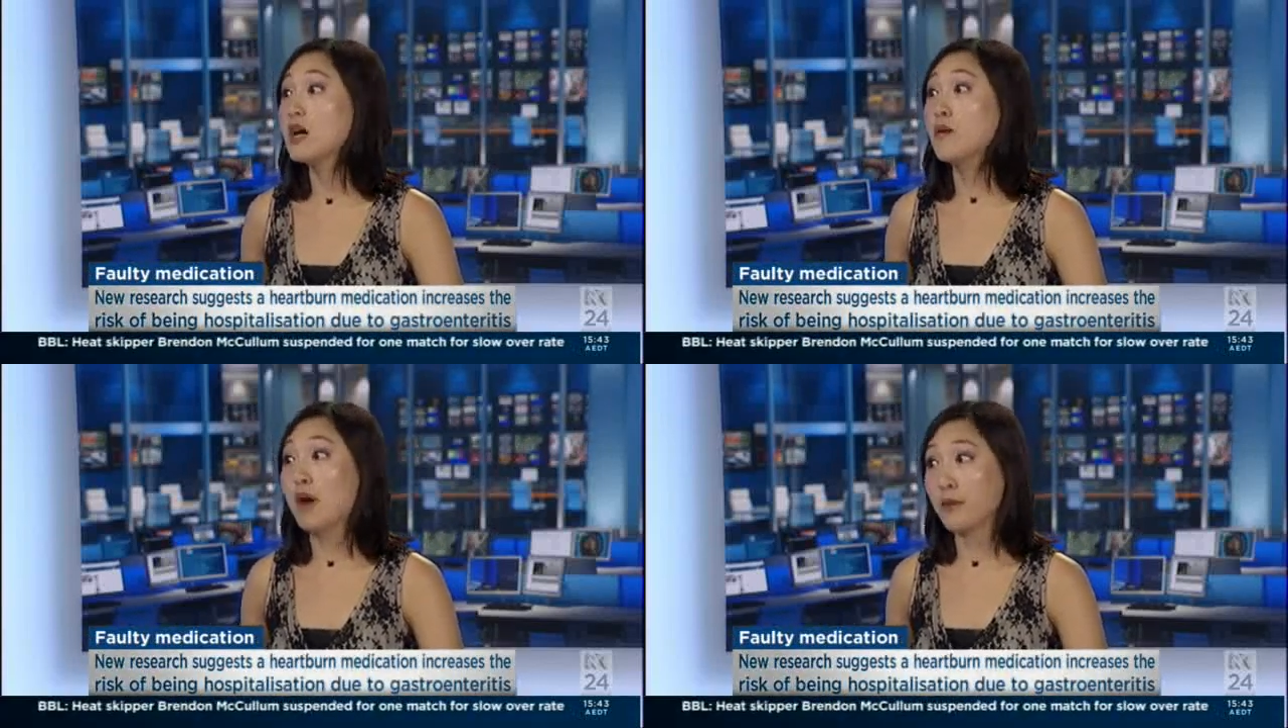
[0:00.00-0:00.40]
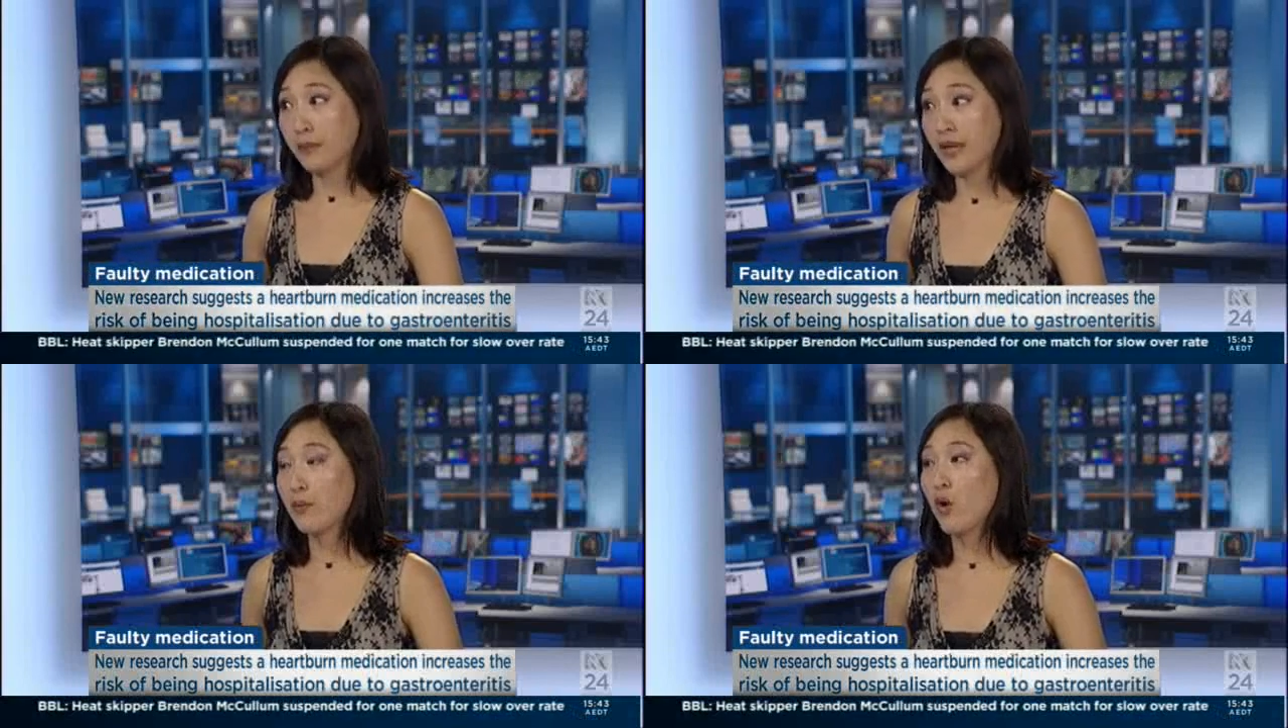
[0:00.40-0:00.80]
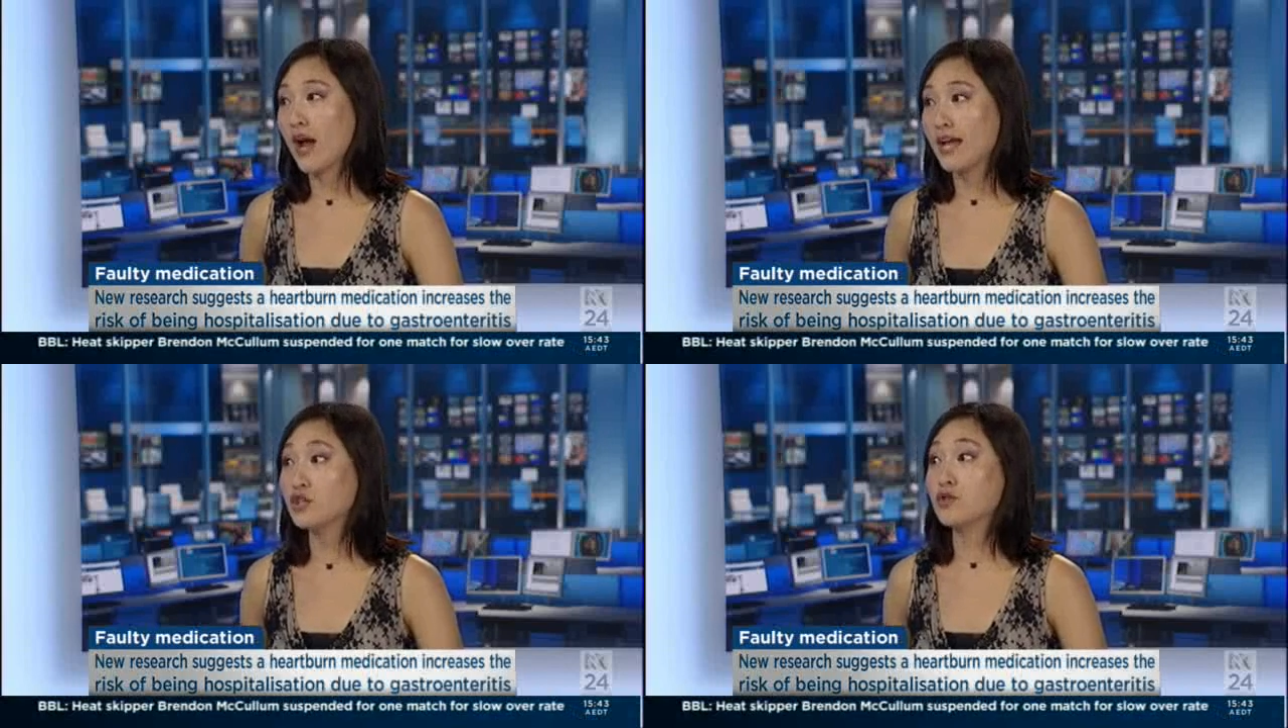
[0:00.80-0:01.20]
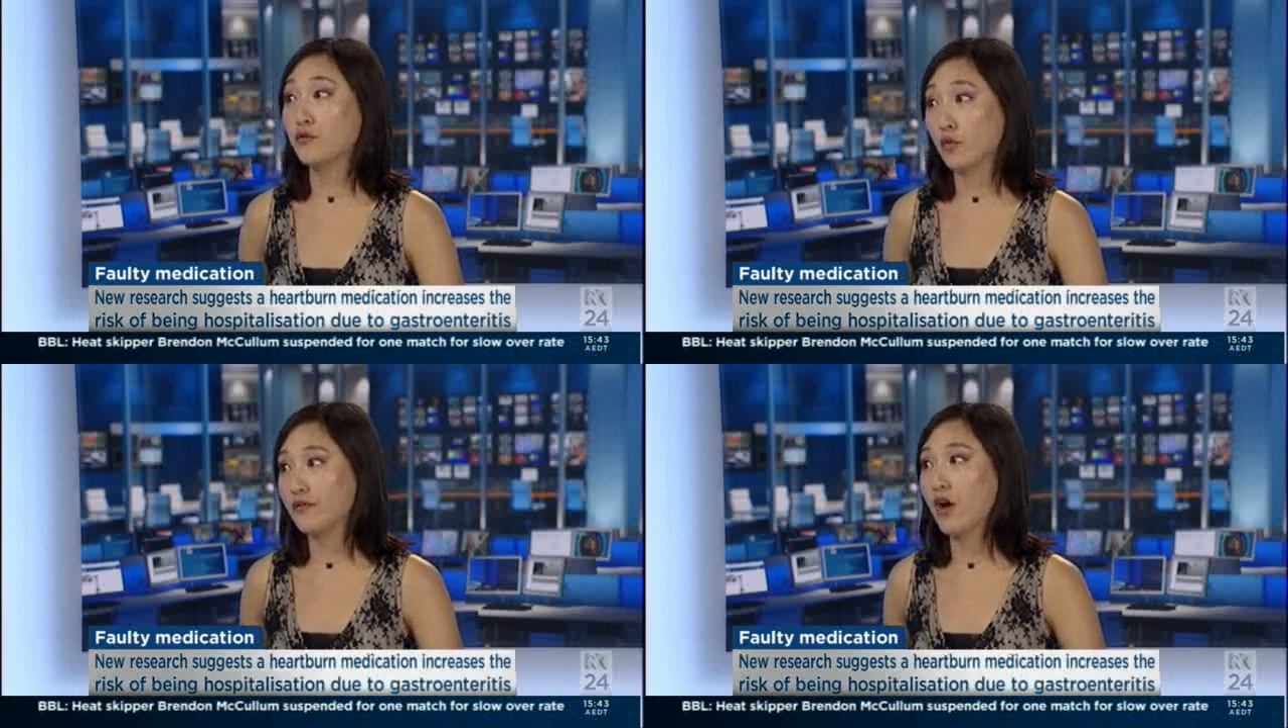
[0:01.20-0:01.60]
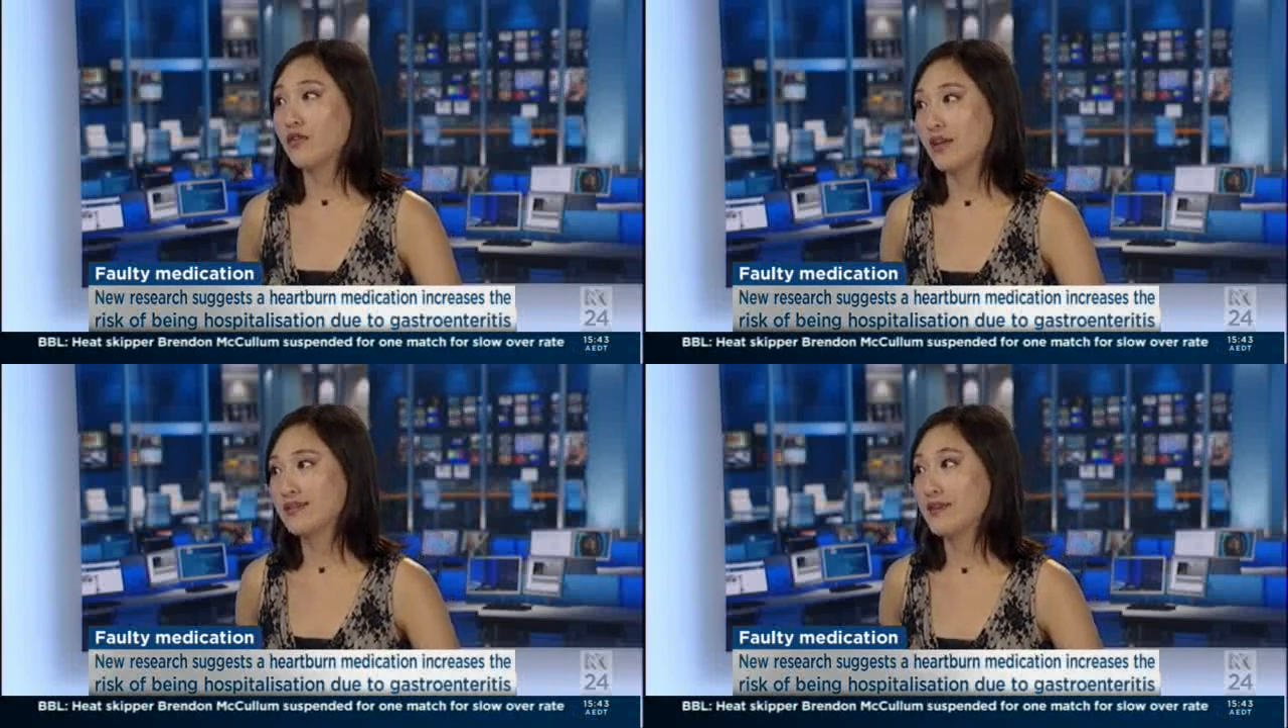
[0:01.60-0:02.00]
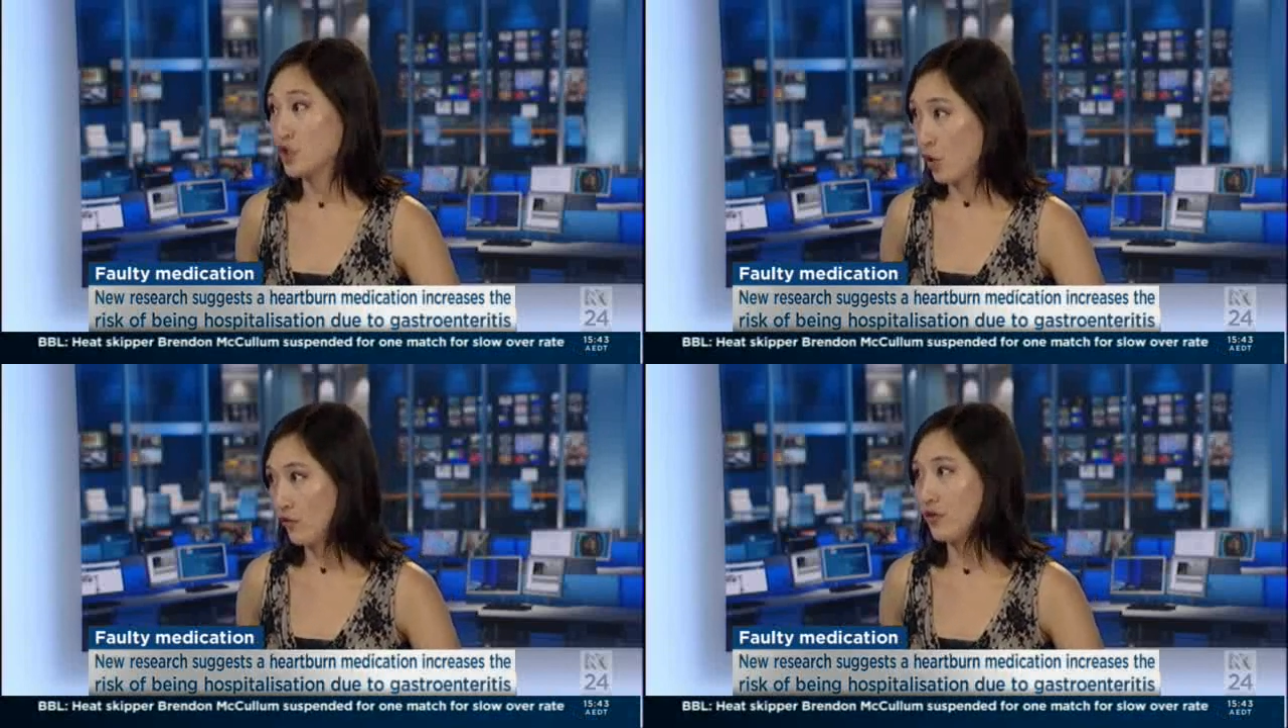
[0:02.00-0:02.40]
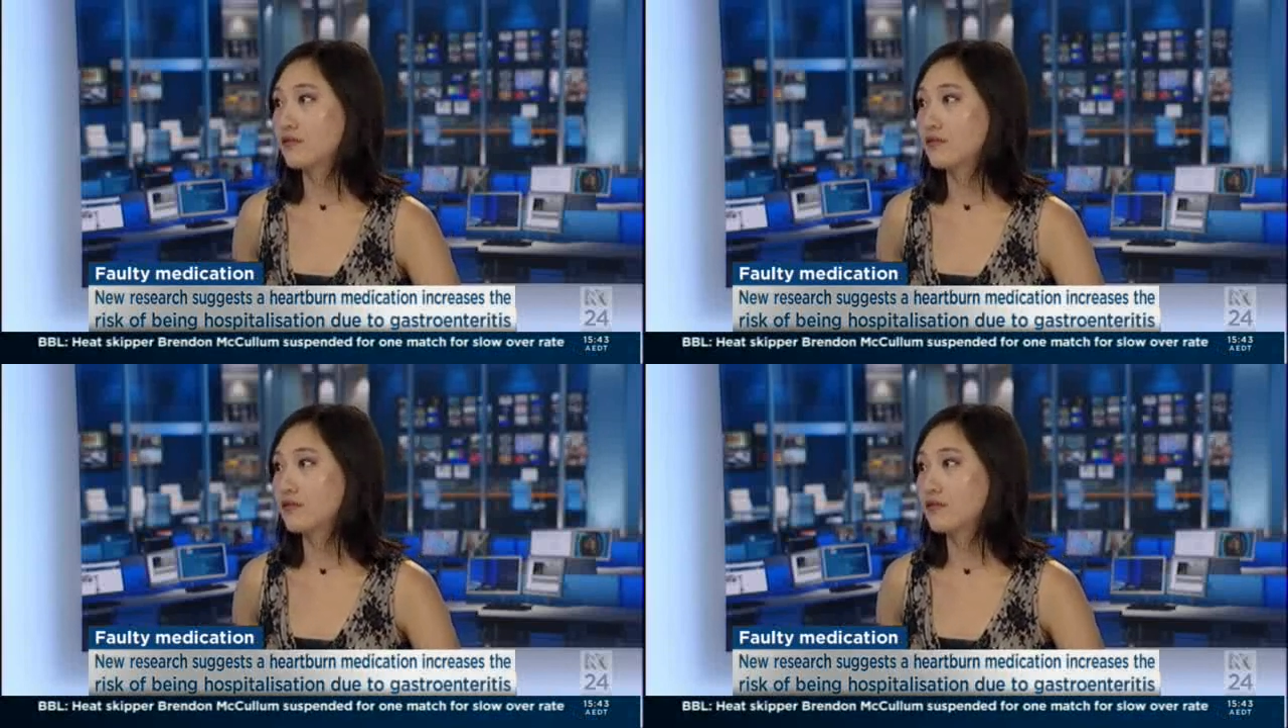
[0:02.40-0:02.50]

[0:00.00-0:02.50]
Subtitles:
among people aged 45 years and over.